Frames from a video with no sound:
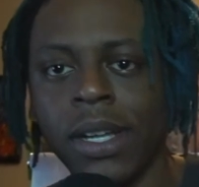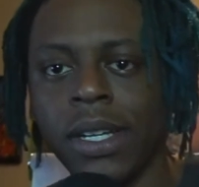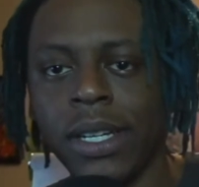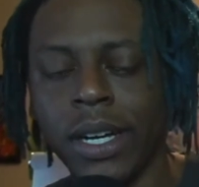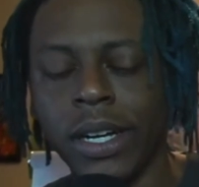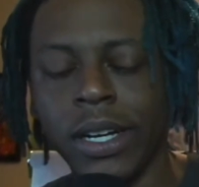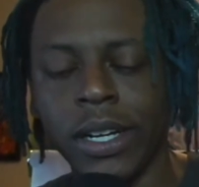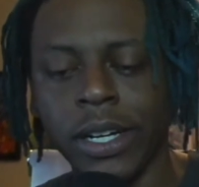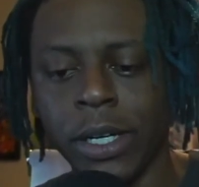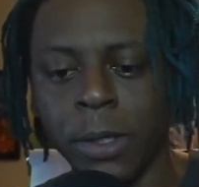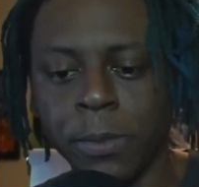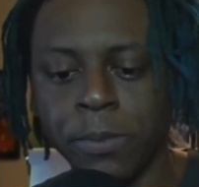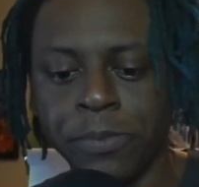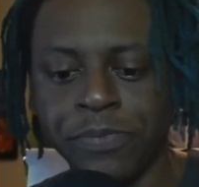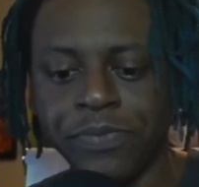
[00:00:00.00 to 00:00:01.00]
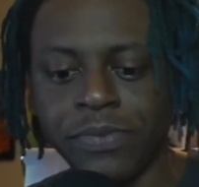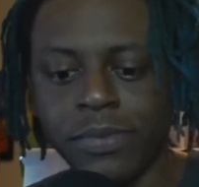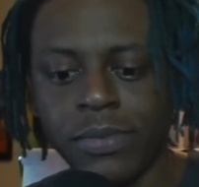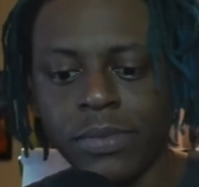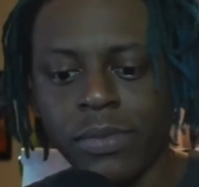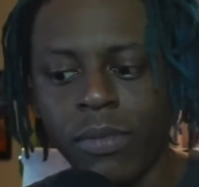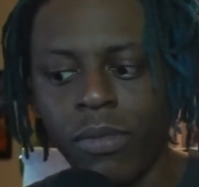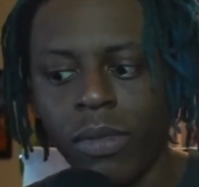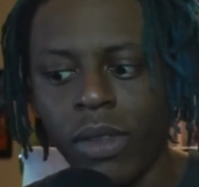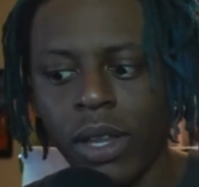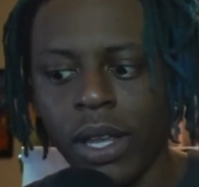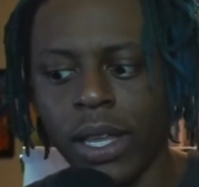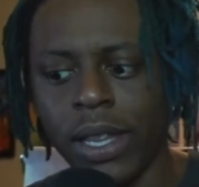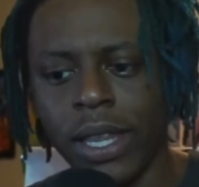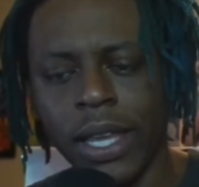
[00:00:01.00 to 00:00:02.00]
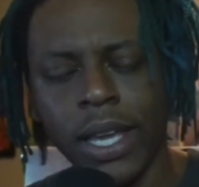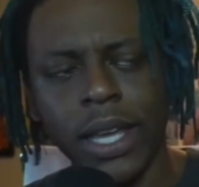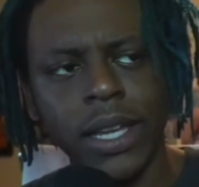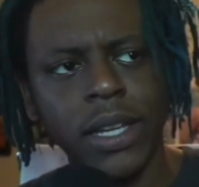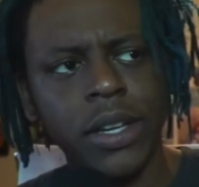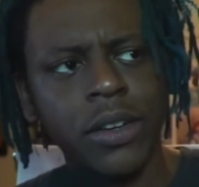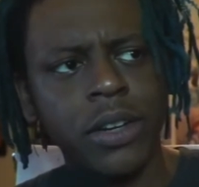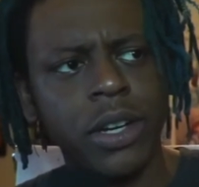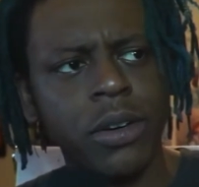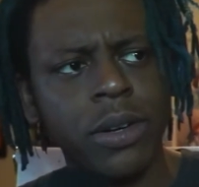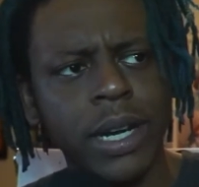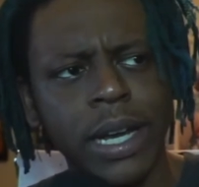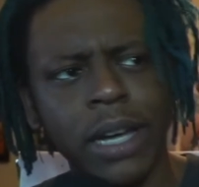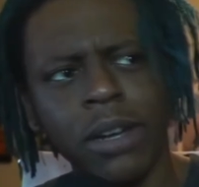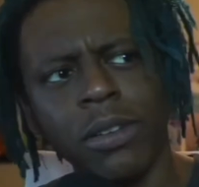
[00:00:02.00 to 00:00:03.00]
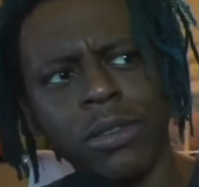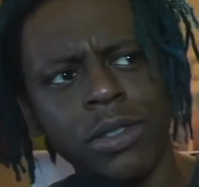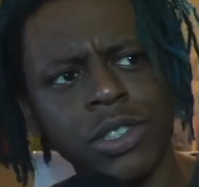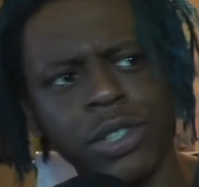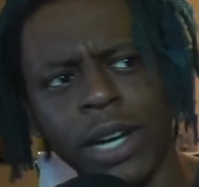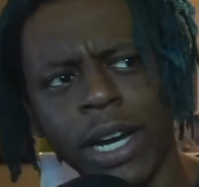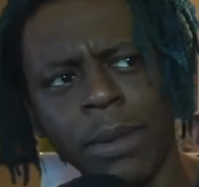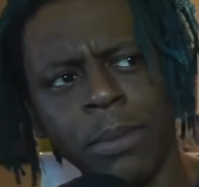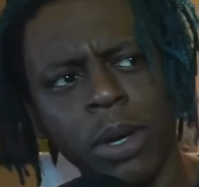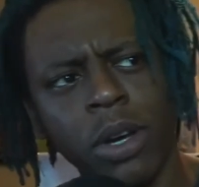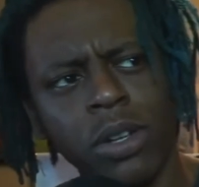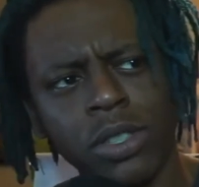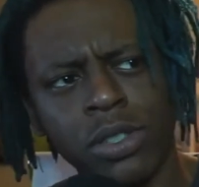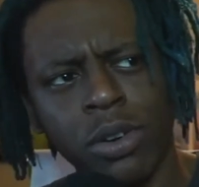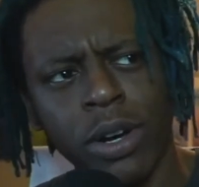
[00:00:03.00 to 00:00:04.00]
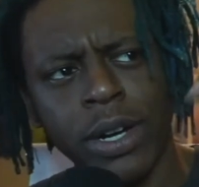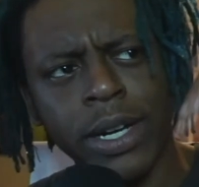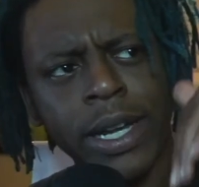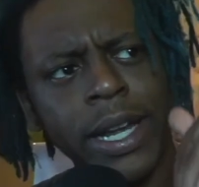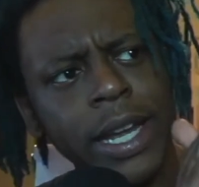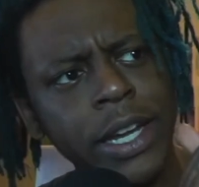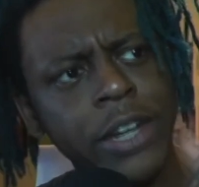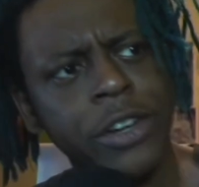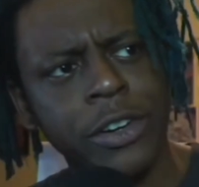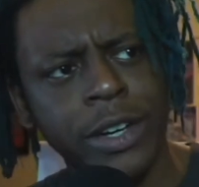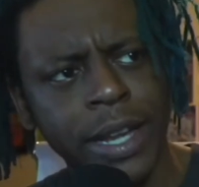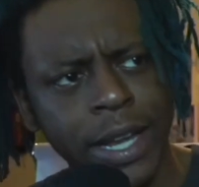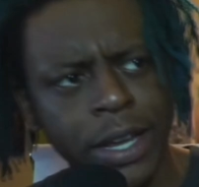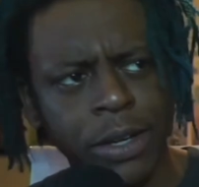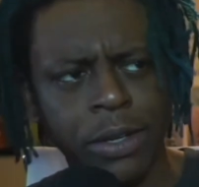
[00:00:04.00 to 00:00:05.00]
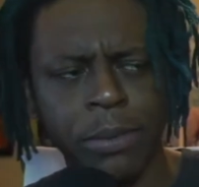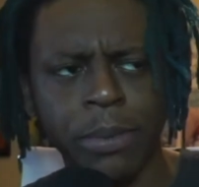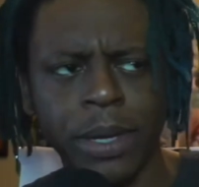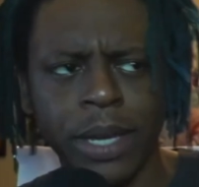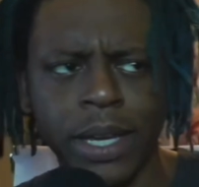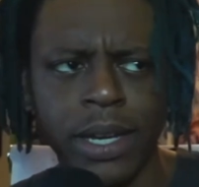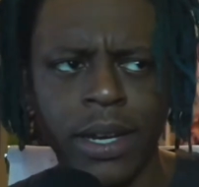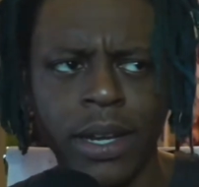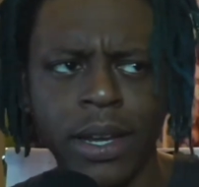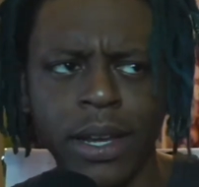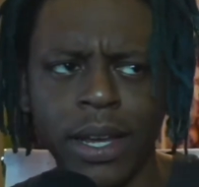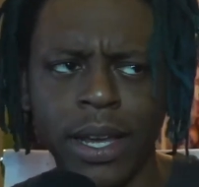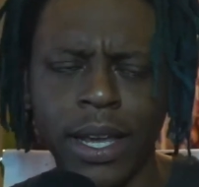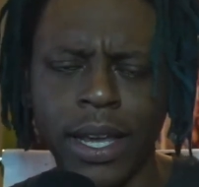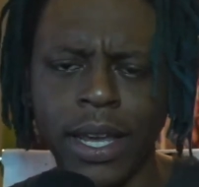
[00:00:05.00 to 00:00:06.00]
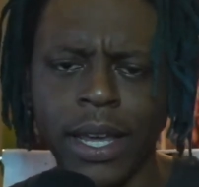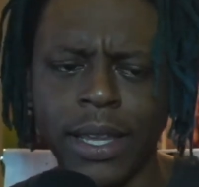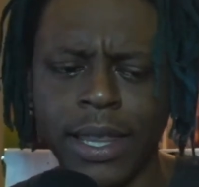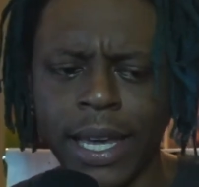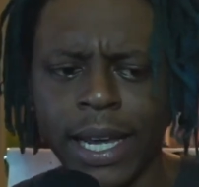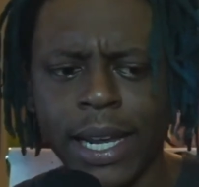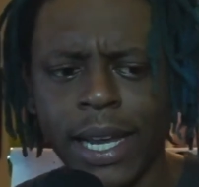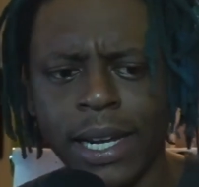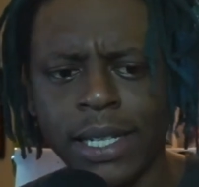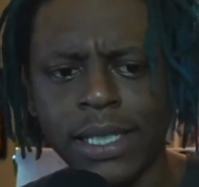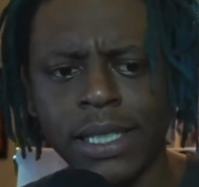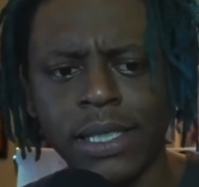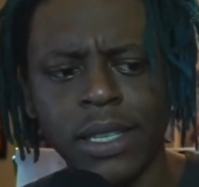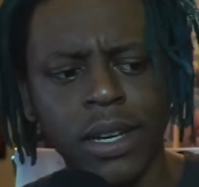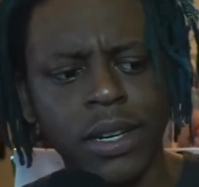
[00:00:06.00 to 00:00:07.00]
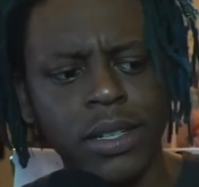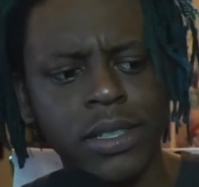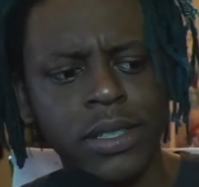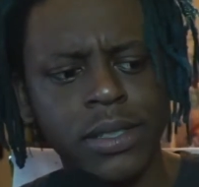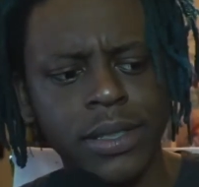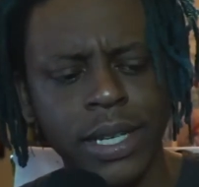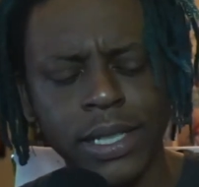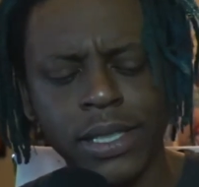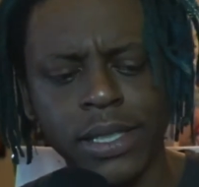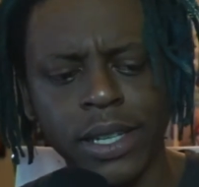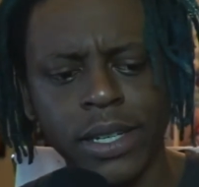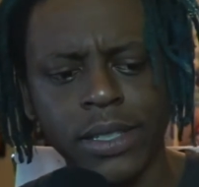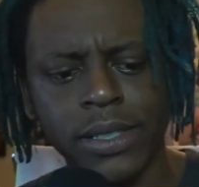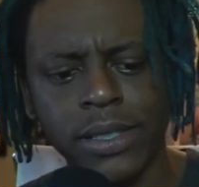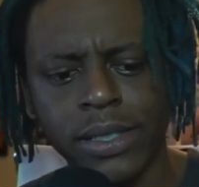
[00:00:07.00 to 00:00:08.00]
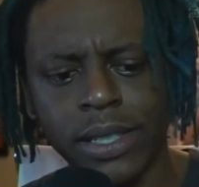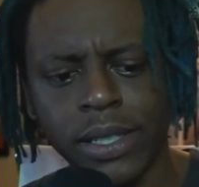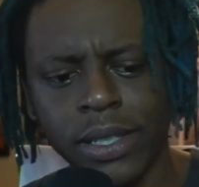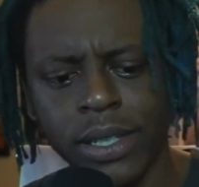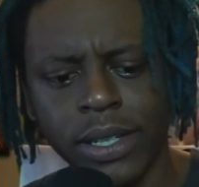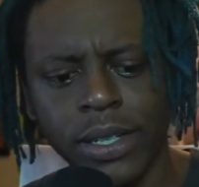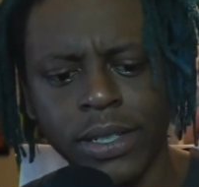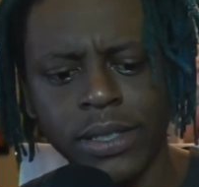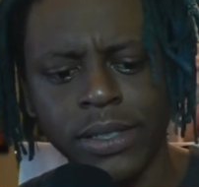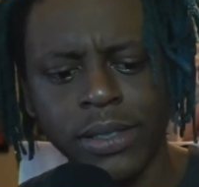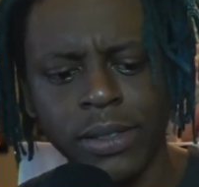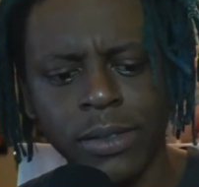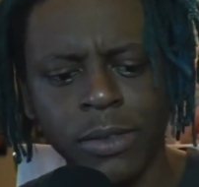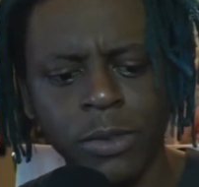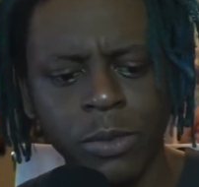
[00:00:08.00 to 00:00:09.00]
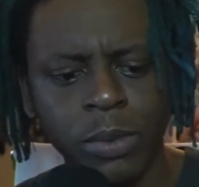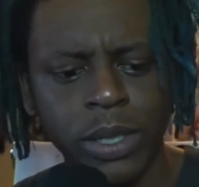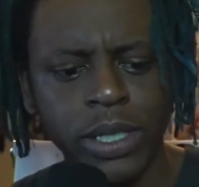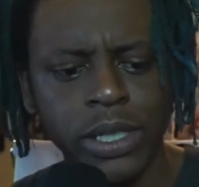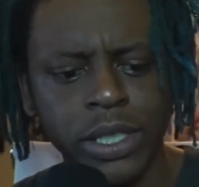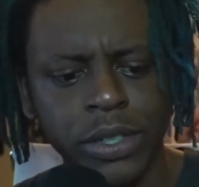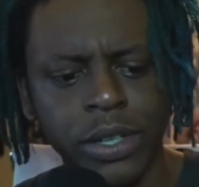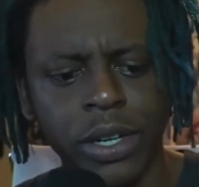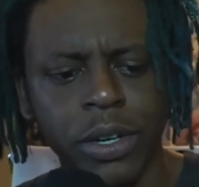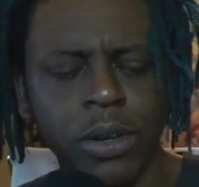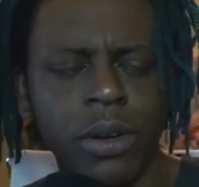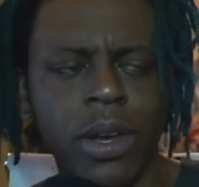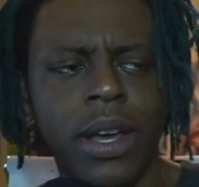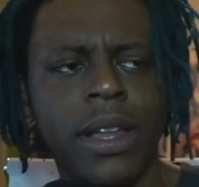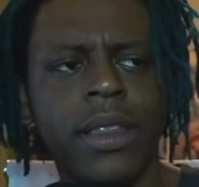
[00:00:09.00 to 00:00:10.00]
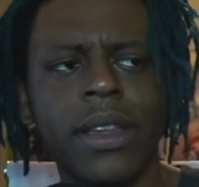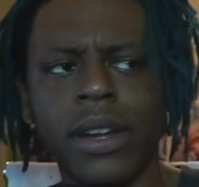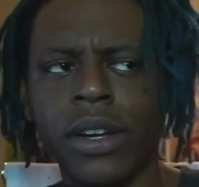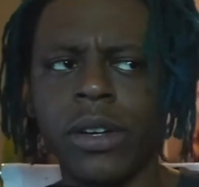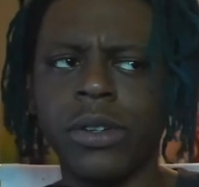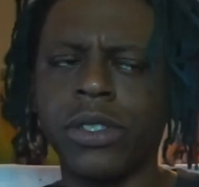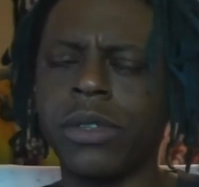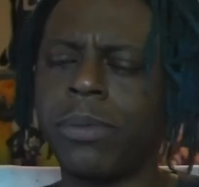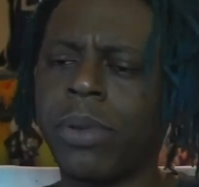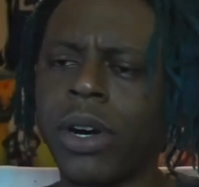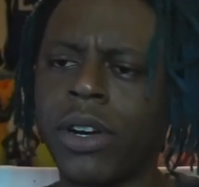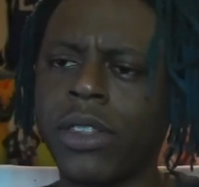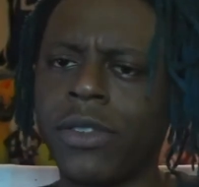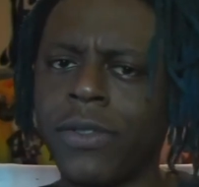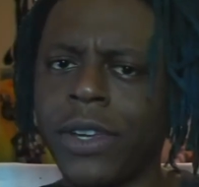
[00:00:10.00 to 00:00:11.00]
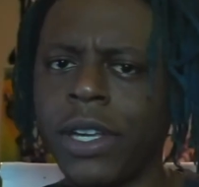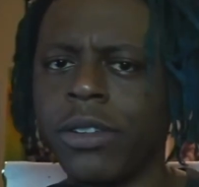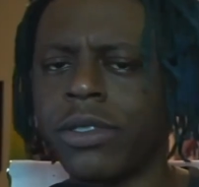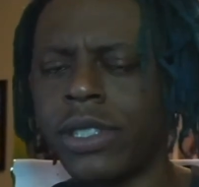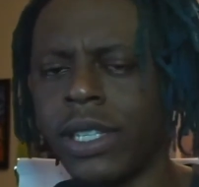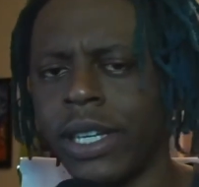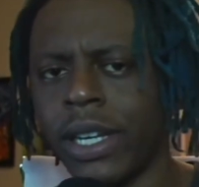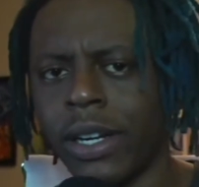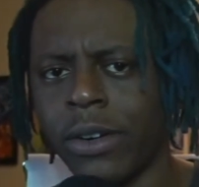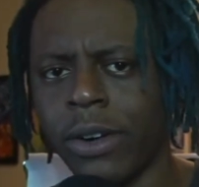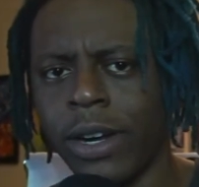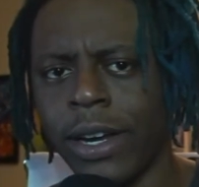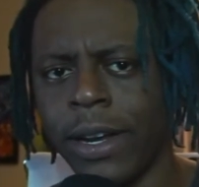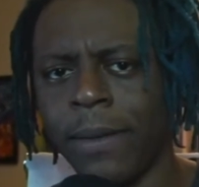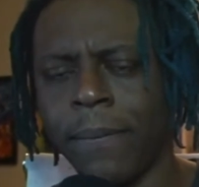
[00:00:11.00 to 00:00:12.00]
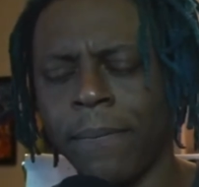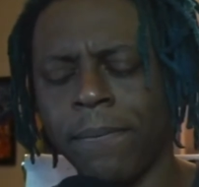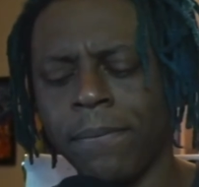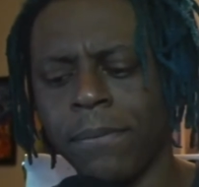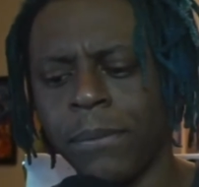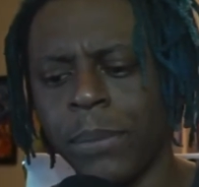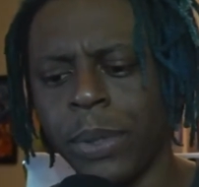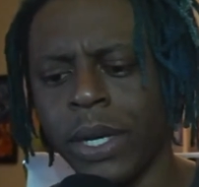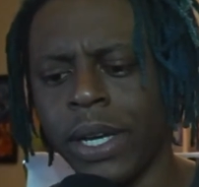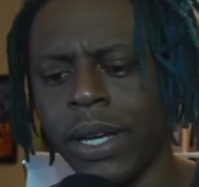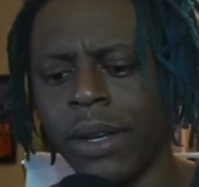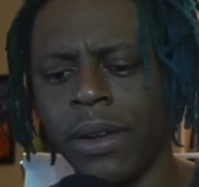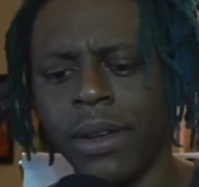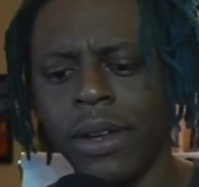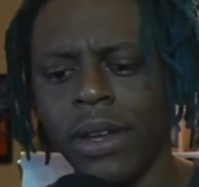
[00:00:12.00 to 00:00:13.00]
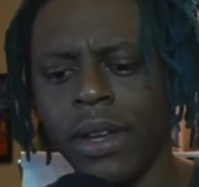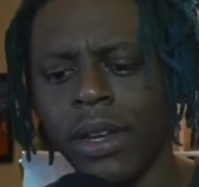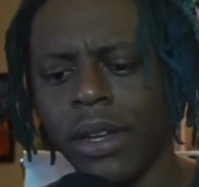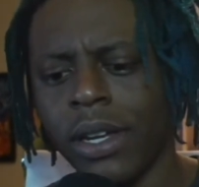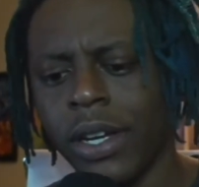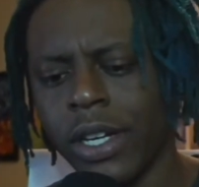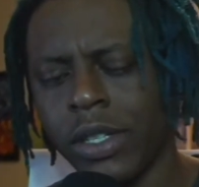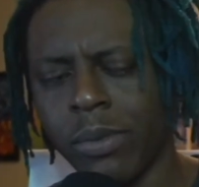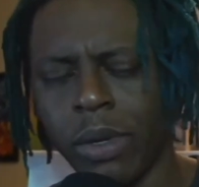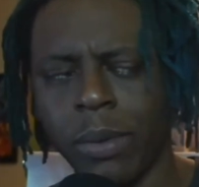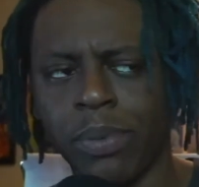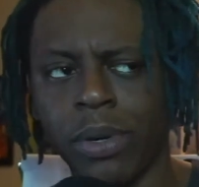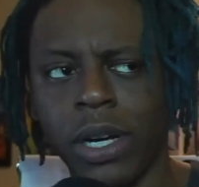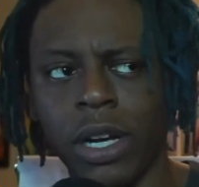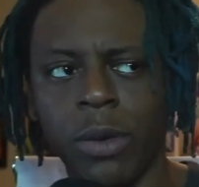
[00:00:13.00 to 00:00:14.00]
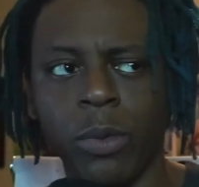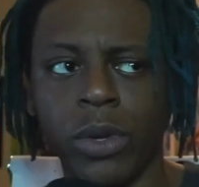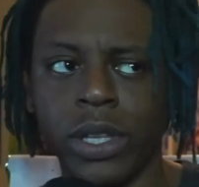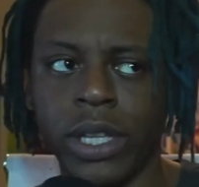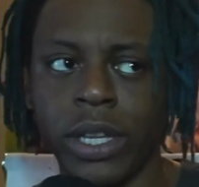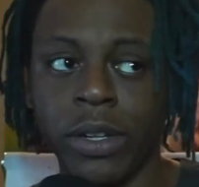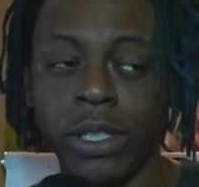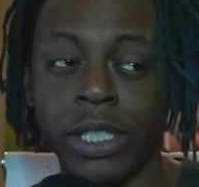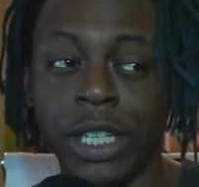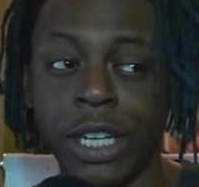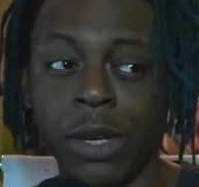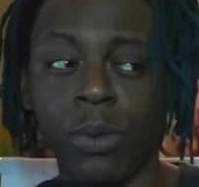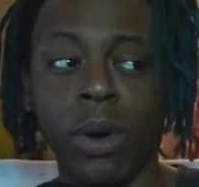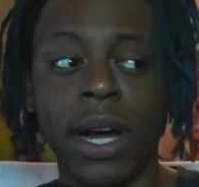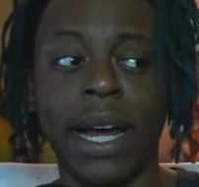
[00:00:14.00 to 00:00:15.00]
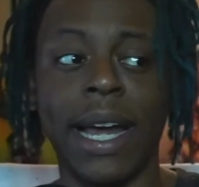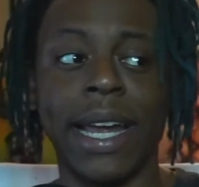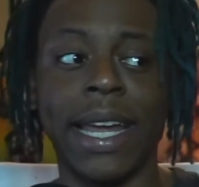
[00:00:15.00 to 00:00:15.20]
And then, you know, now Dragon Ball is starting to hinder down a bit. And that kind of sucks. That sucks. It does. Which, you know, there goes the birth of Guilty Gear, right? But here's my problem with Guilty Gear, why I